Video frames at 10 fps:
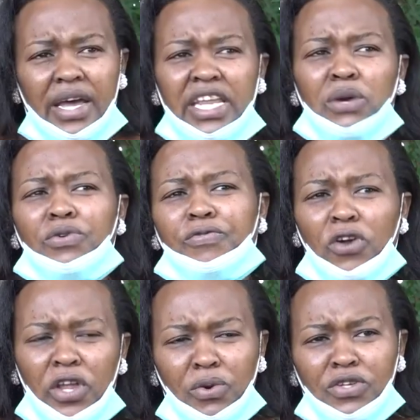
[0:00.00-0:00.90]
and he was
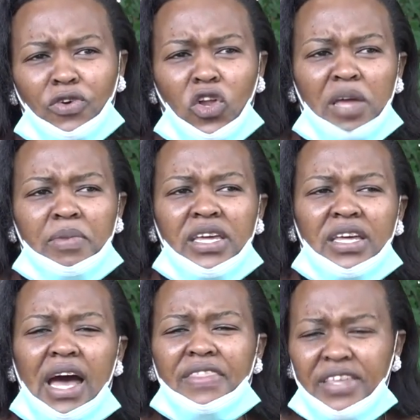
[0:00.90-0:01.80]
following me.
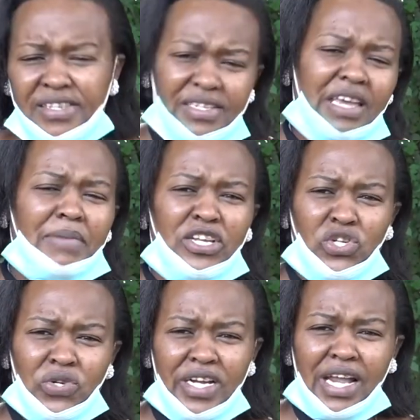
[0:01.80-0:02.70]
At this time, my
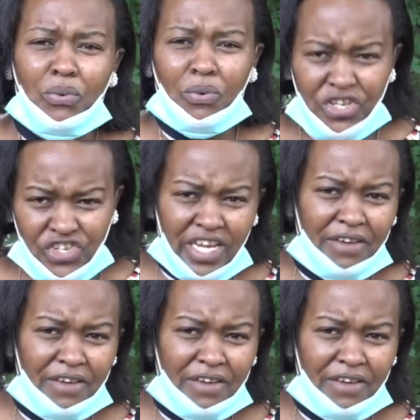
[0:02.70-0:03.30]
children are watching